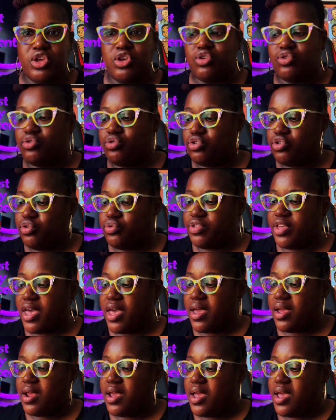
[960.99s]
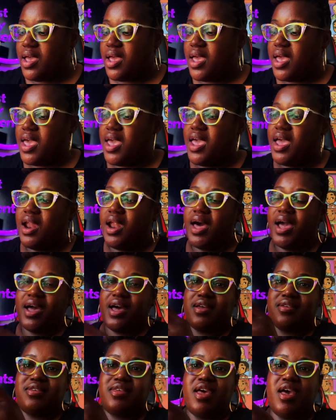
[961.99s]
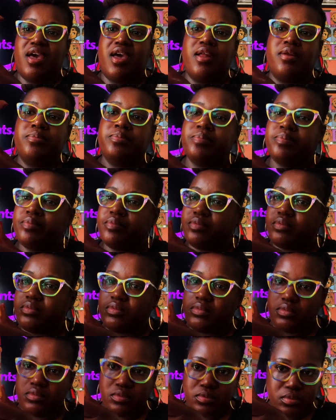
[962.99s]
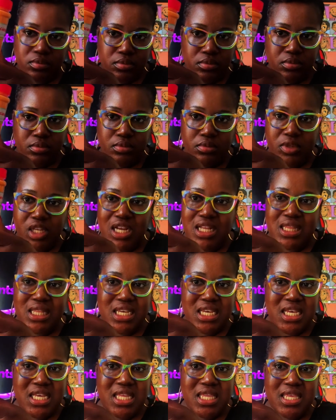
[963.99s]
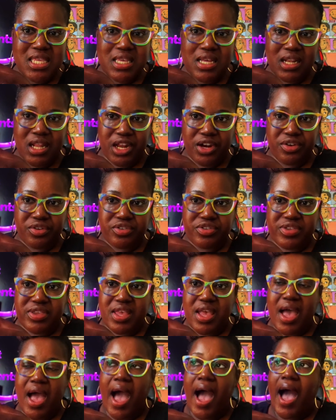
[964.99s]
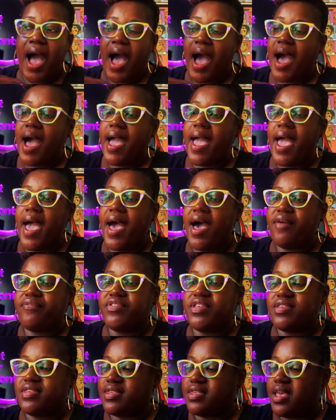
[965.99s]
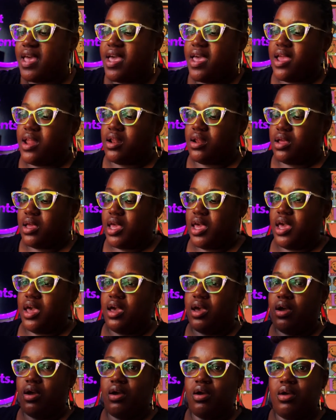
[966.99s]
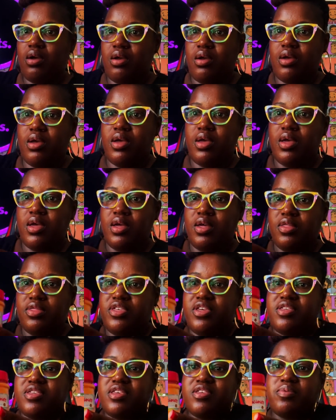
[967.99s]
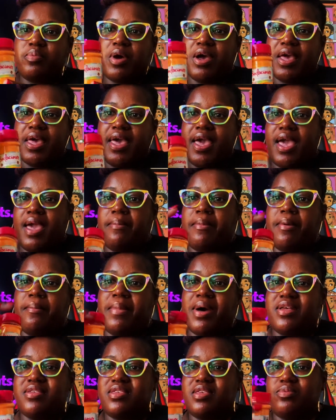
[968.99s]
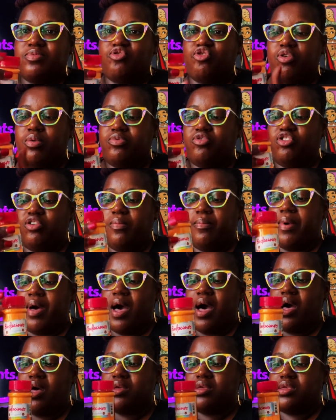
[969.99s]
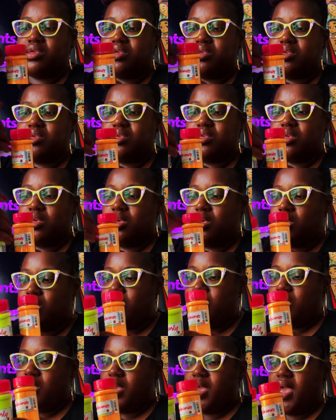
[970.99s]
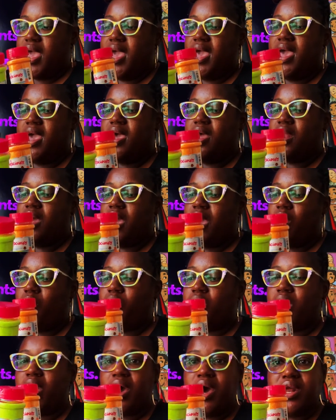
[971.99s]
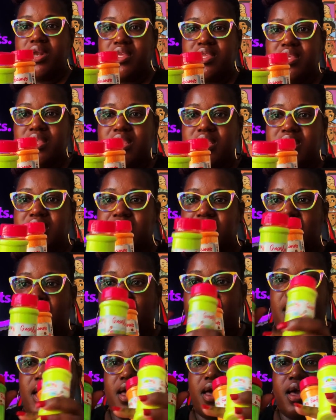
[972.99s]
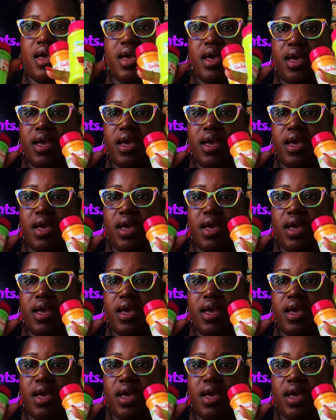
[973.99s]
you do that. And like I said, these glitters, I have the set here. This is what came in my subscription box. And I will honestly say,